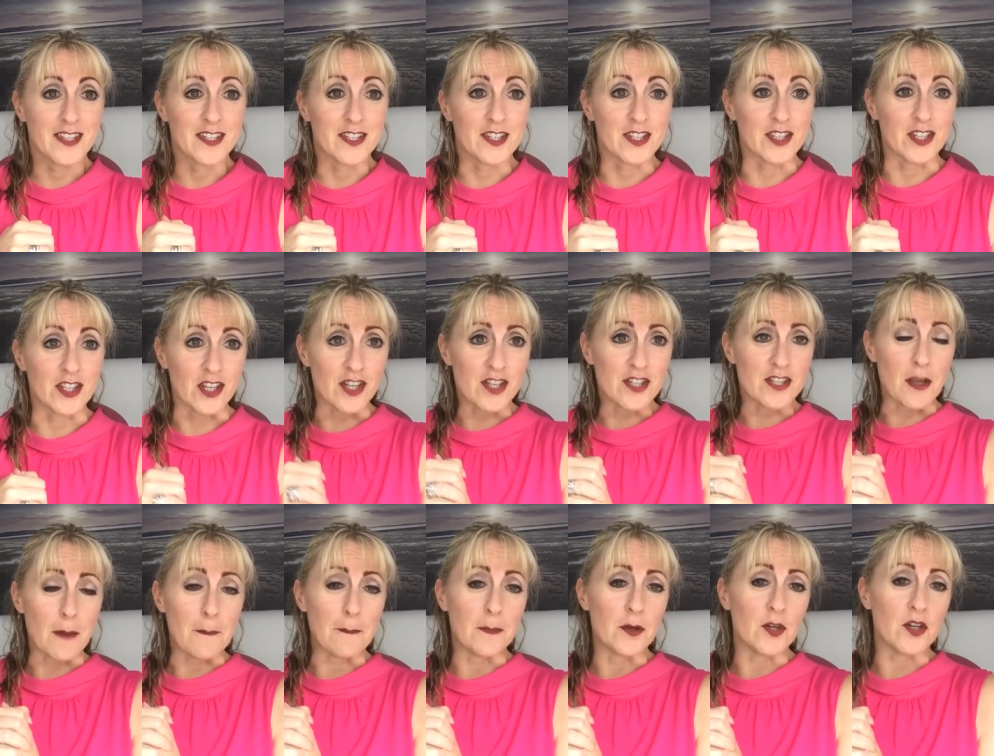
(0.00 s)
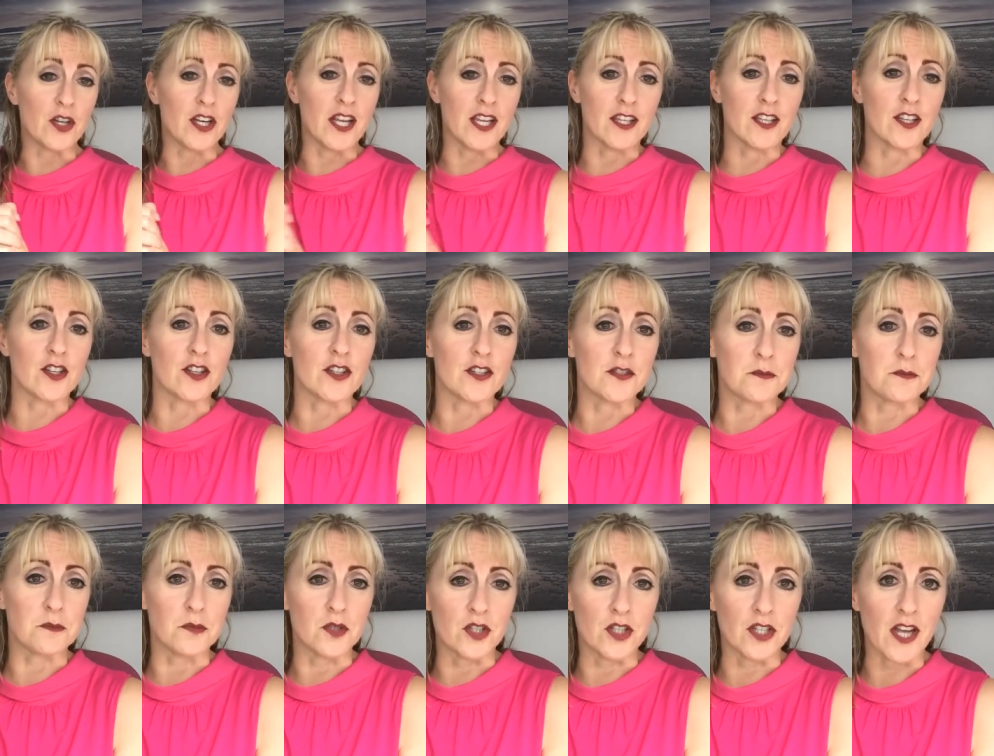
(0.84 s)
Good morning,
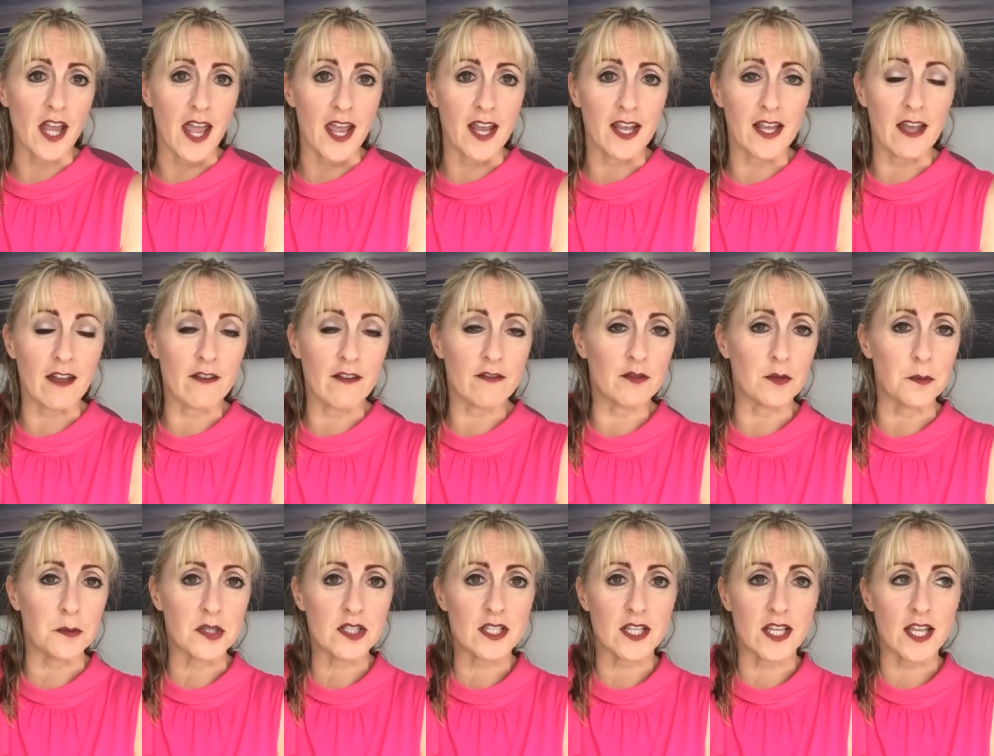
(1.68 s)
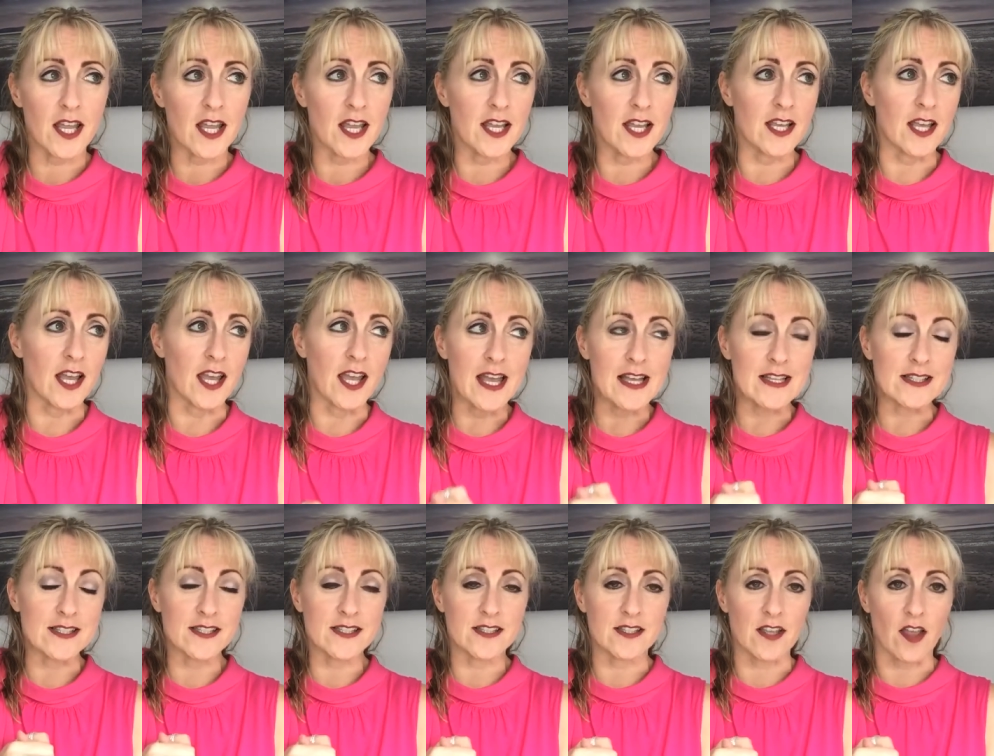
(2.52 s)
everybody.
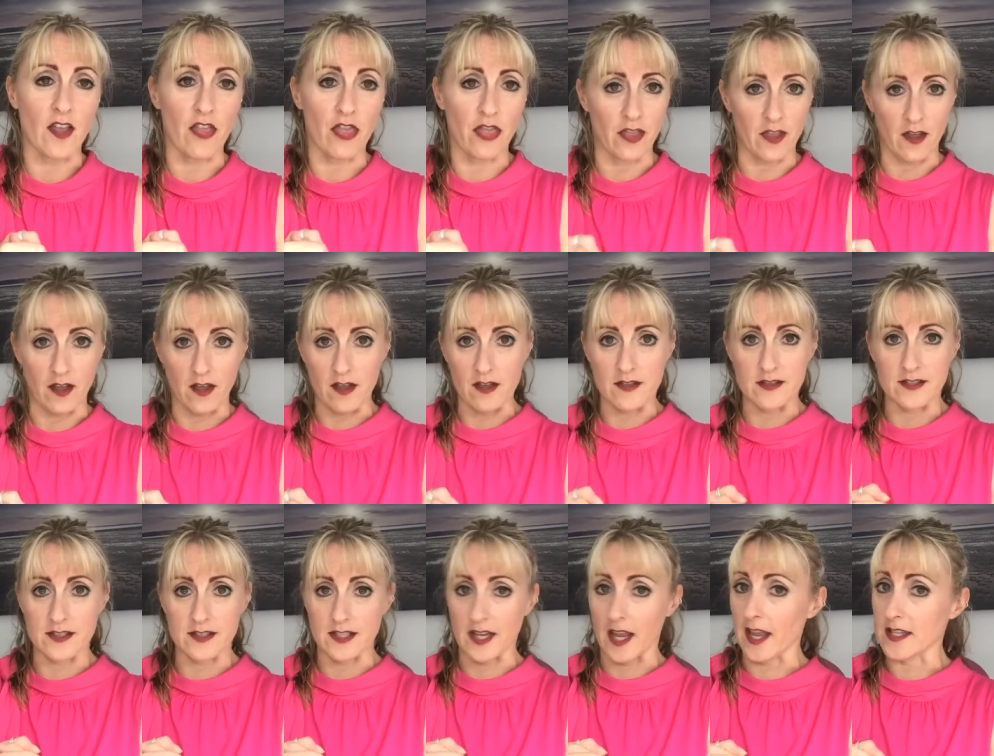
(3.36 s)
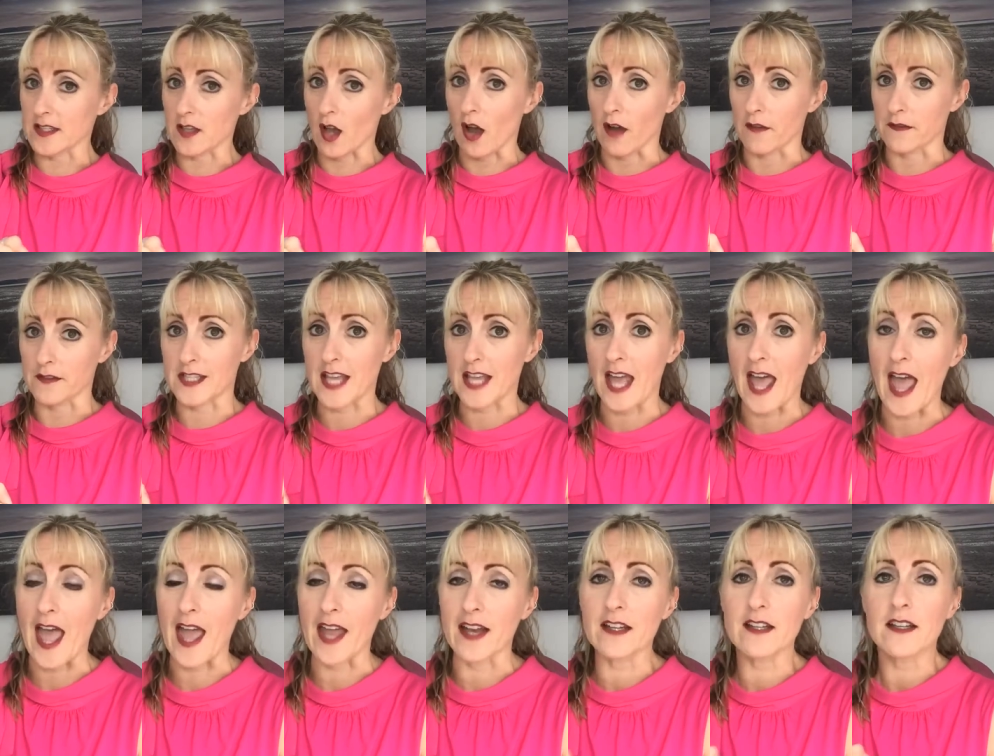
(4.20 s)
It's Thursday, it's
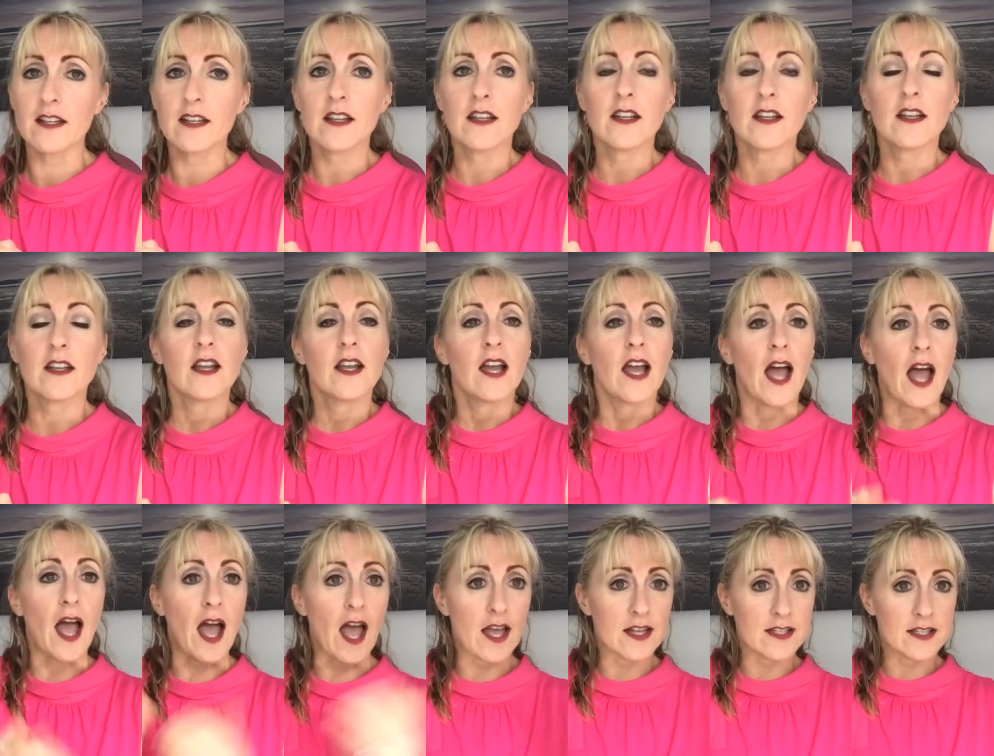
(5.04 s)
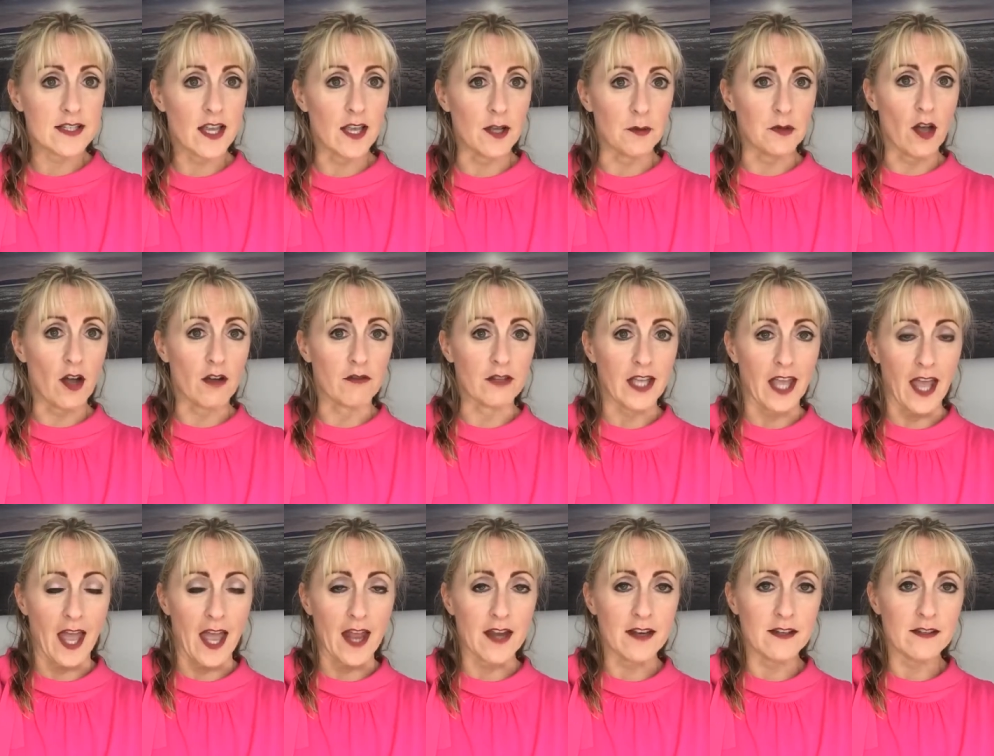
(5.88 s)
10:30, and here we are
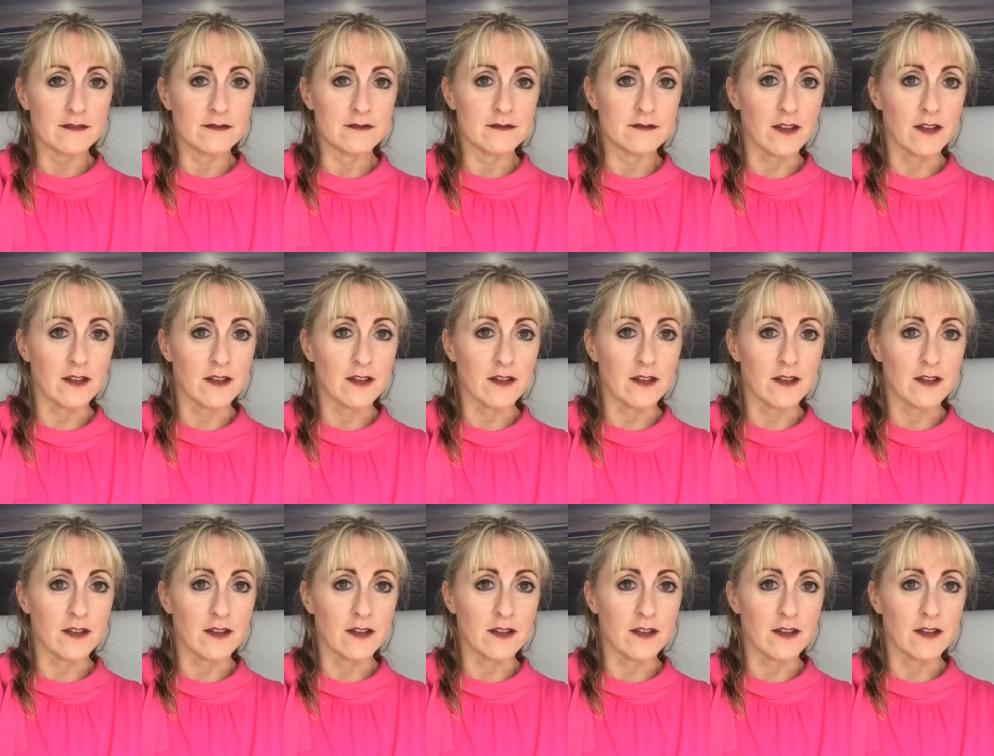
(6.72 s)
again.